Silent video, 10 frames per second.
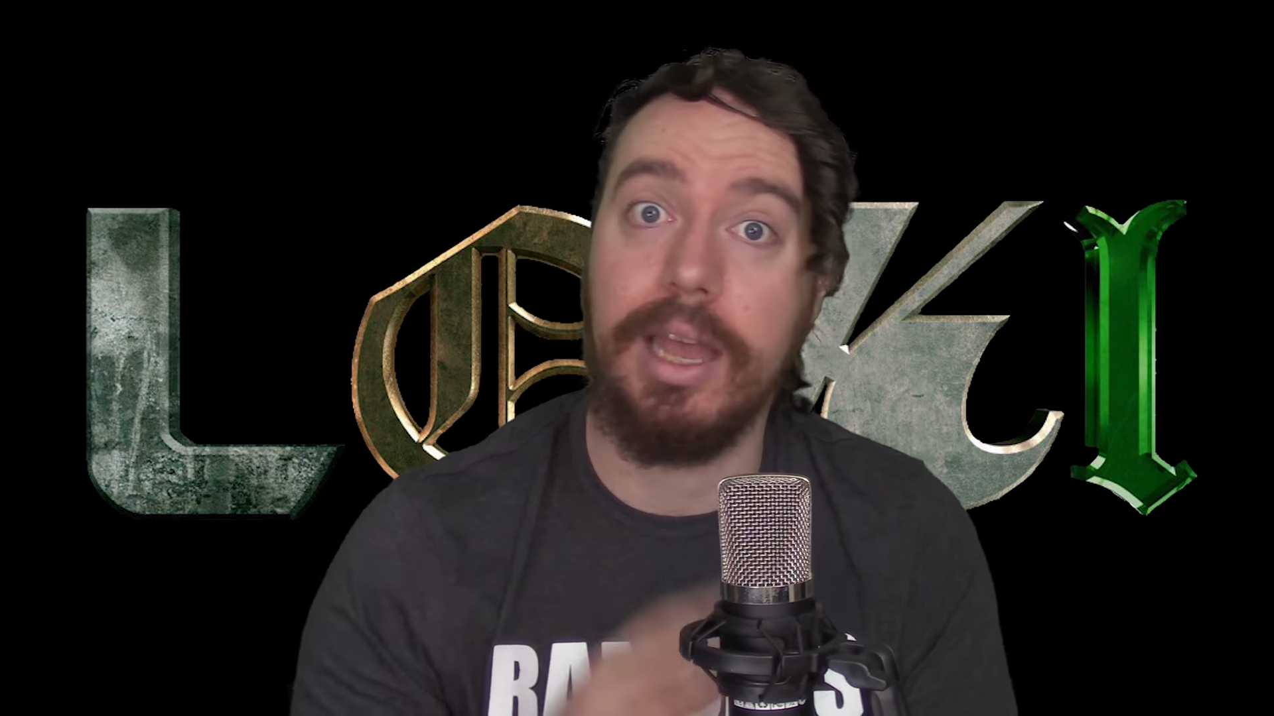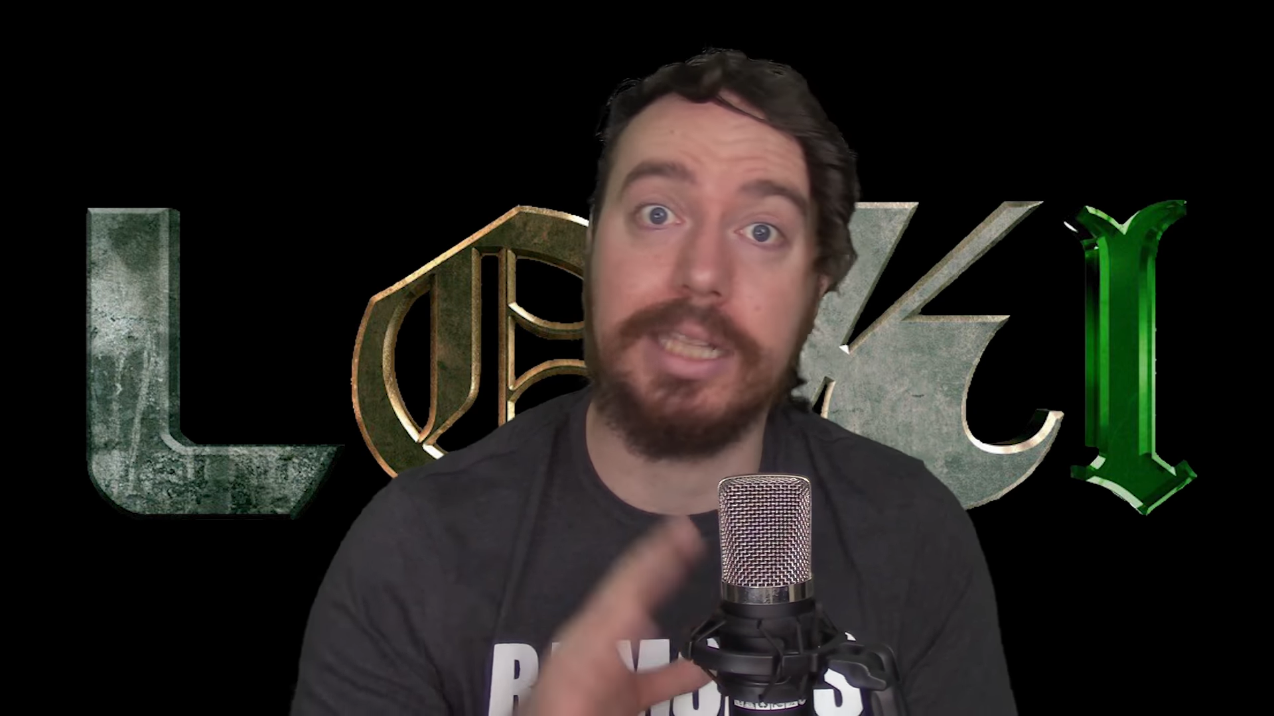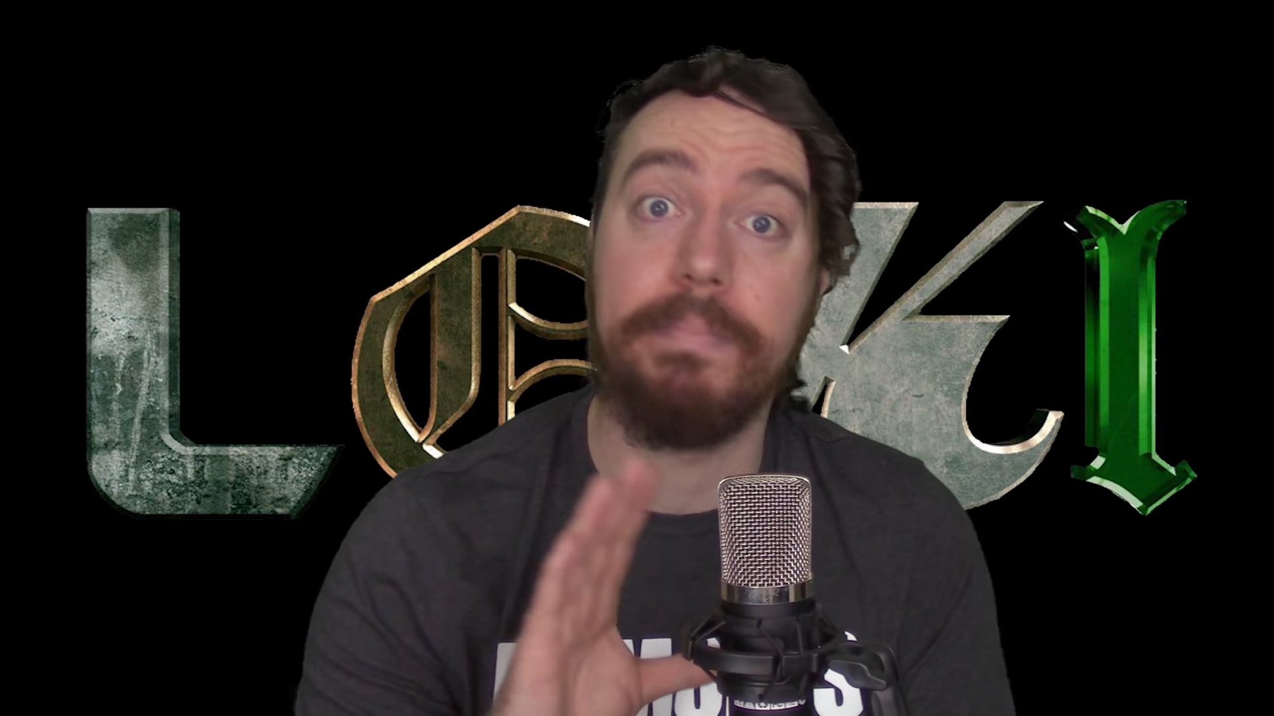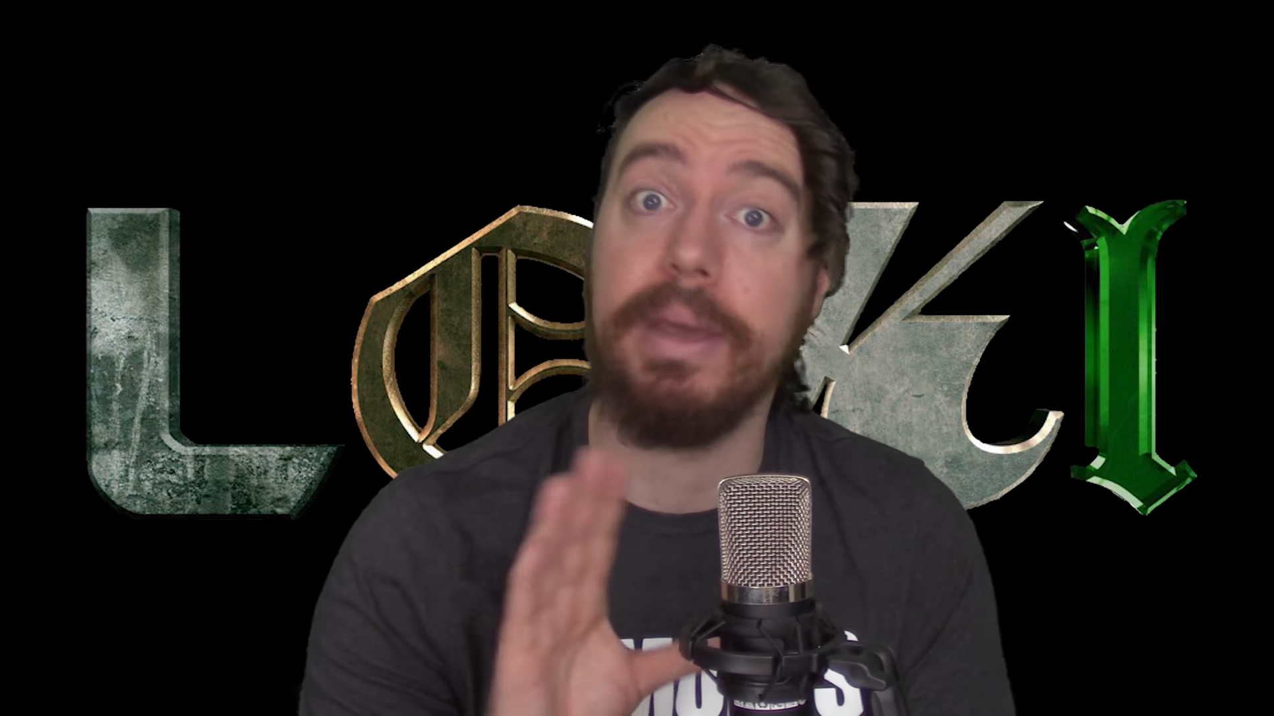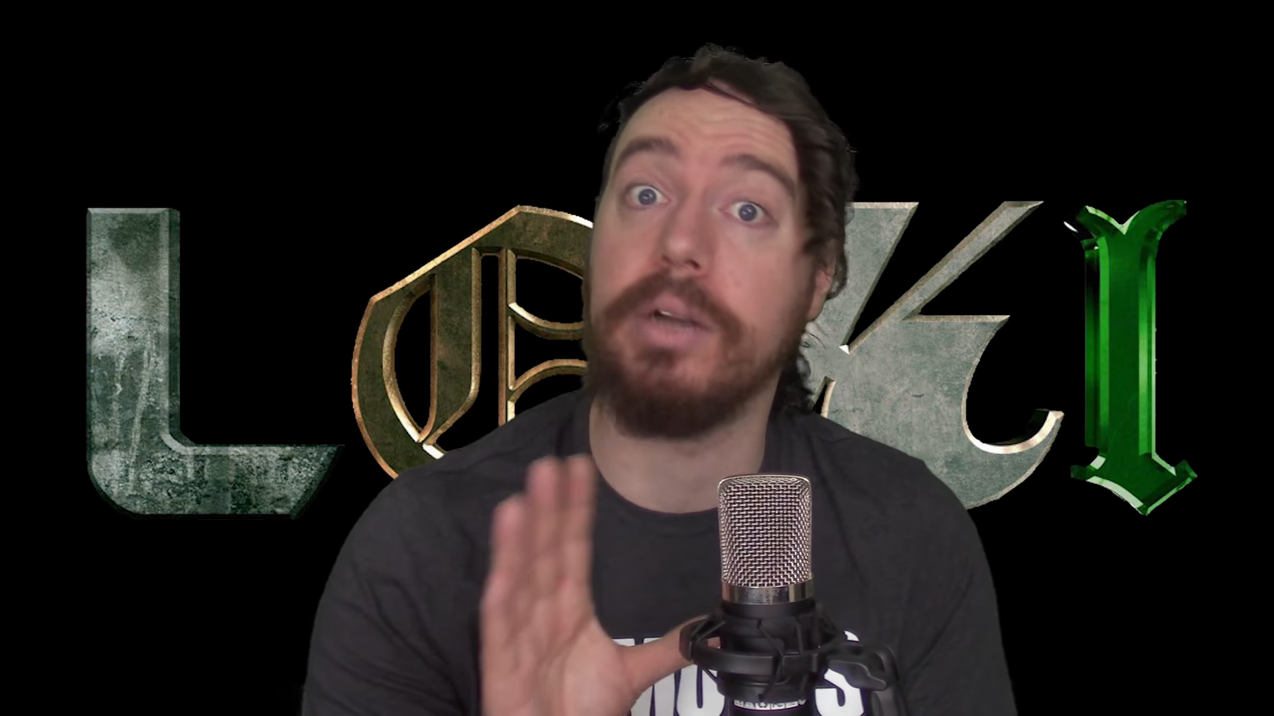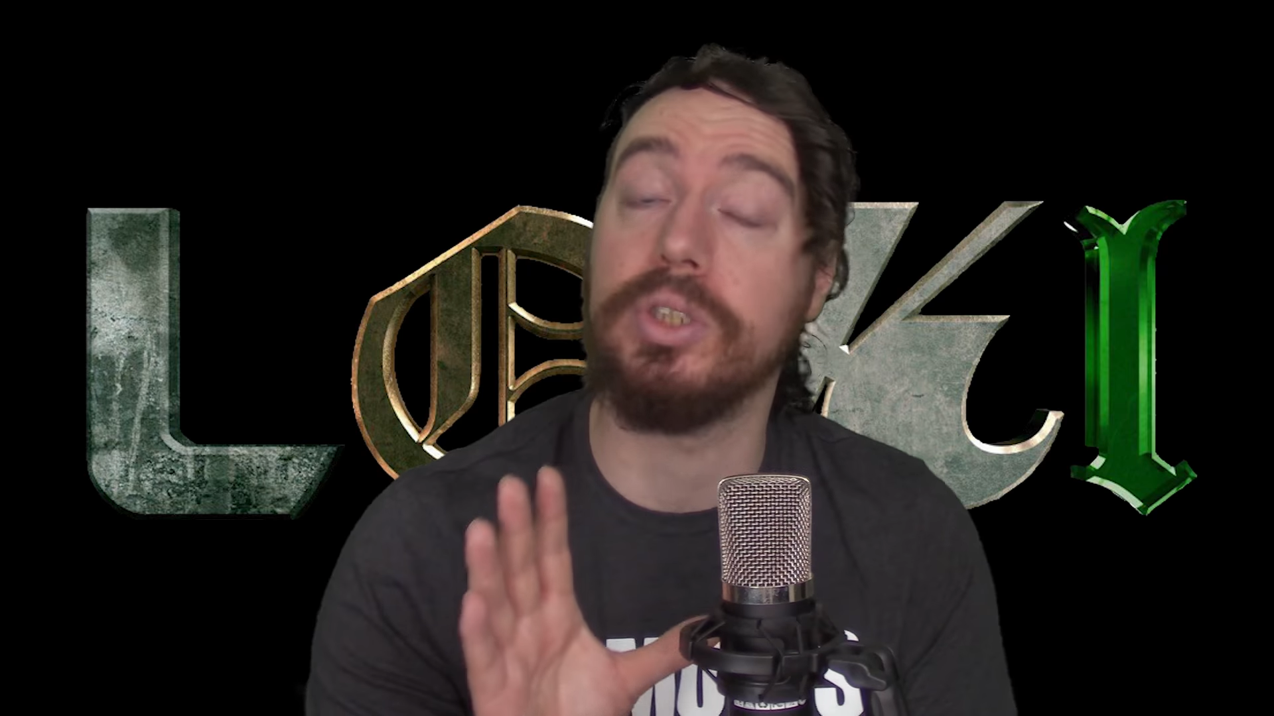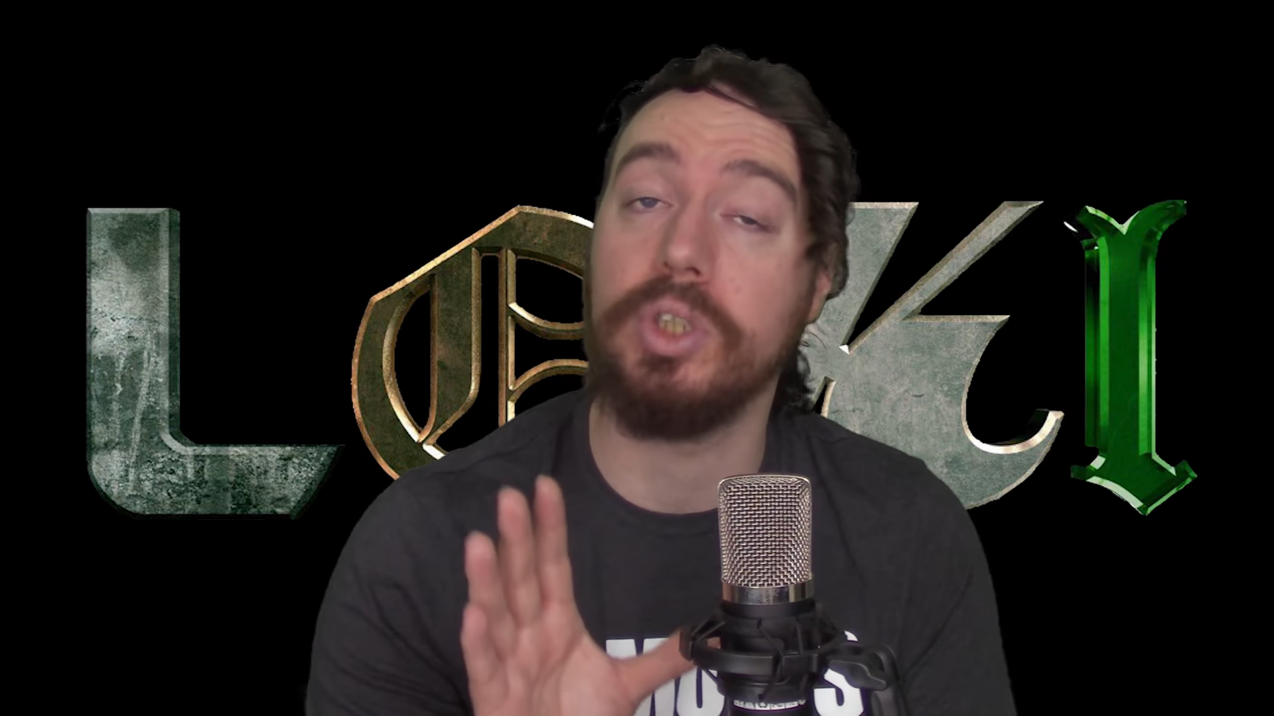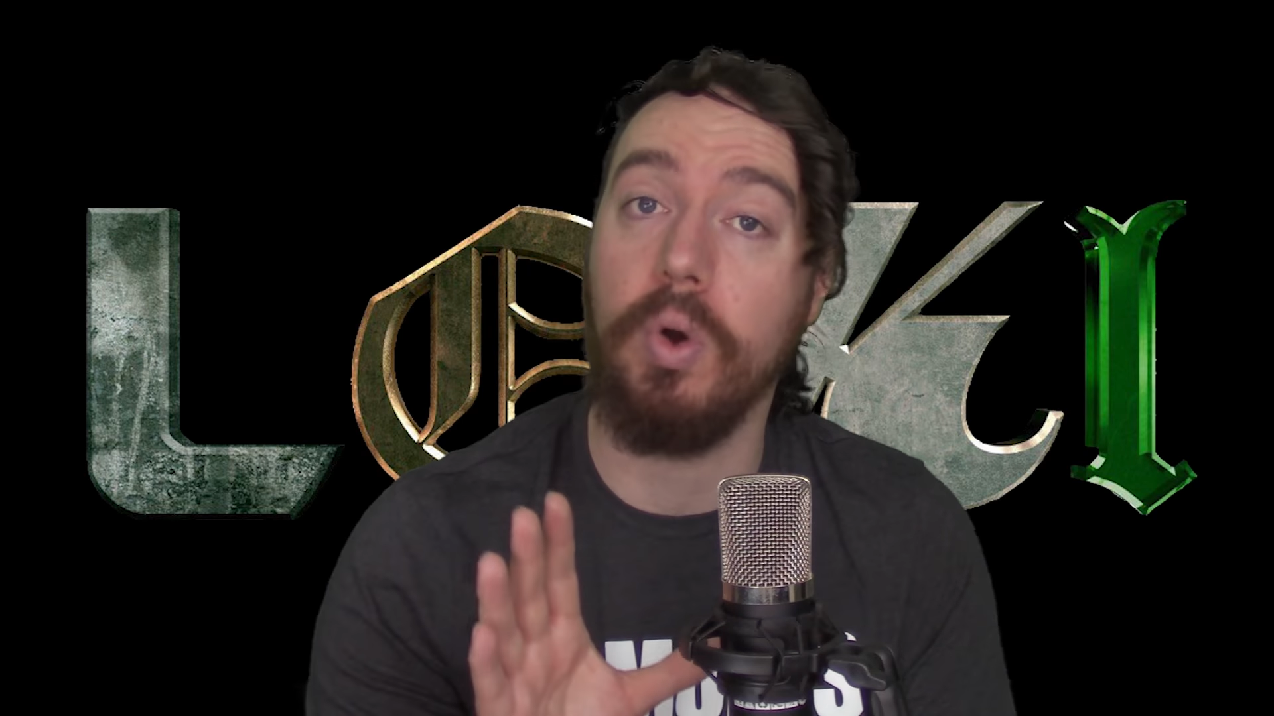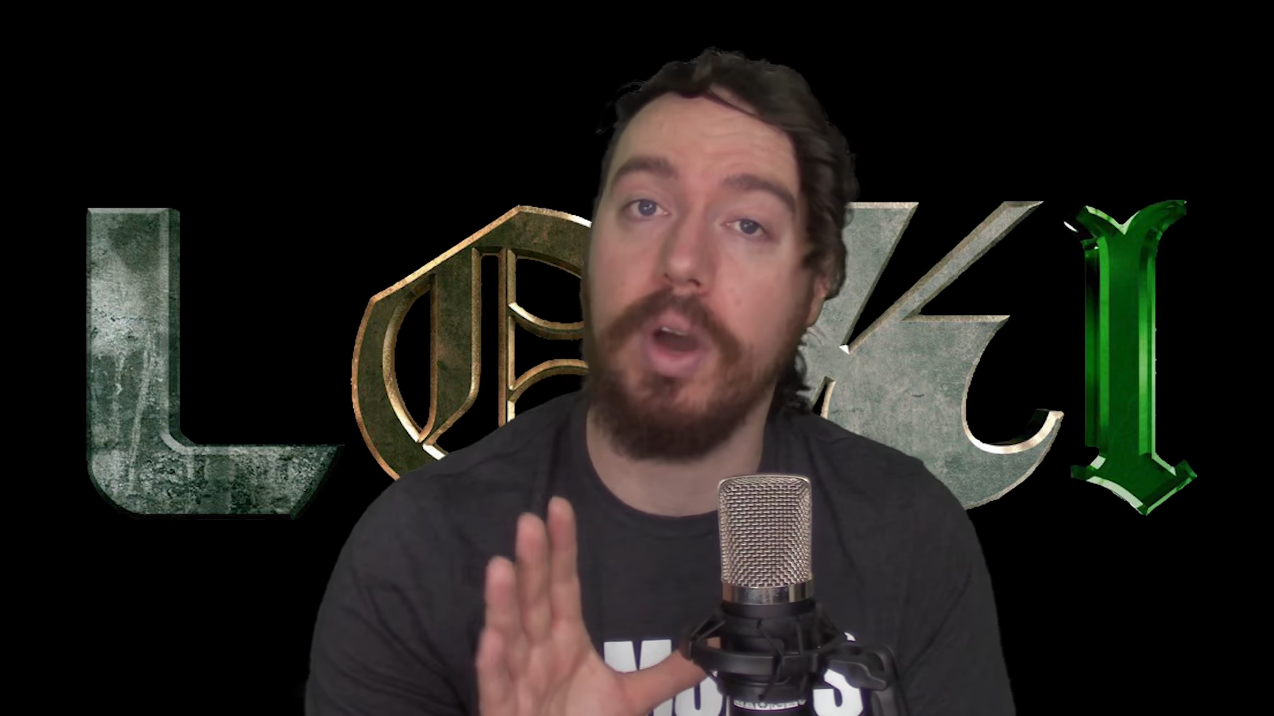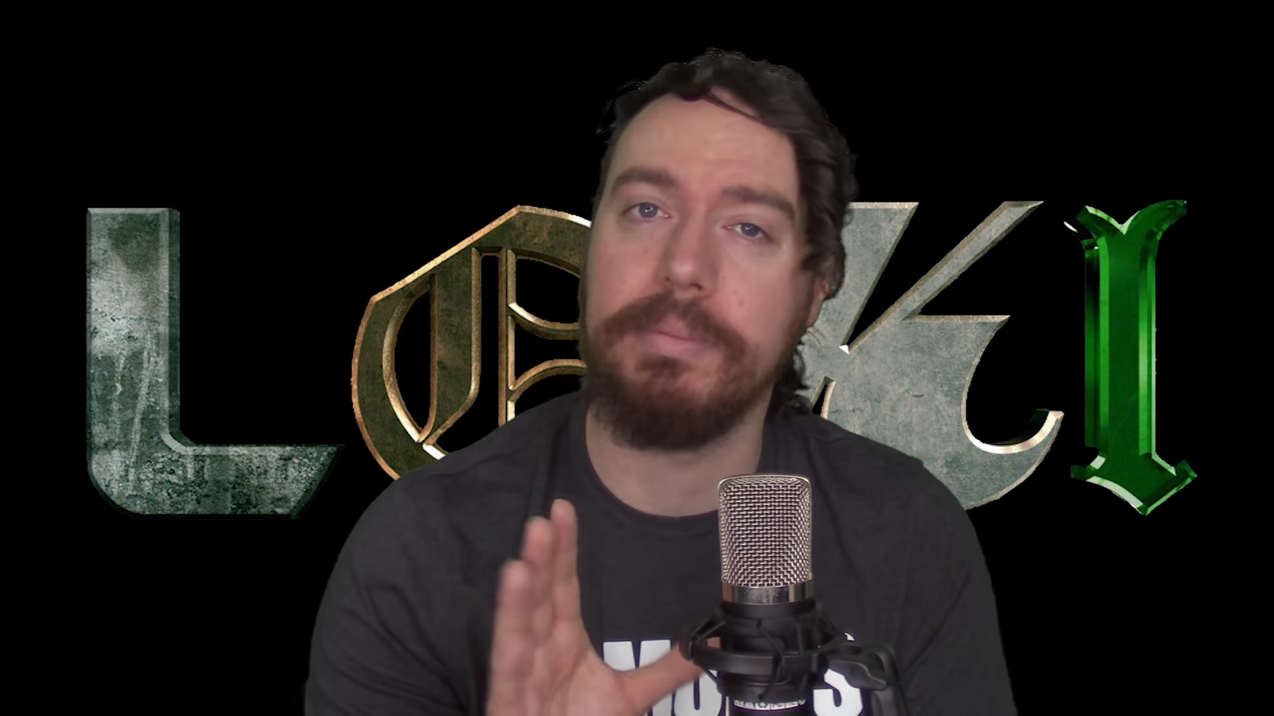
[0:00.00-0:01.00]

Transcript: it's a better show.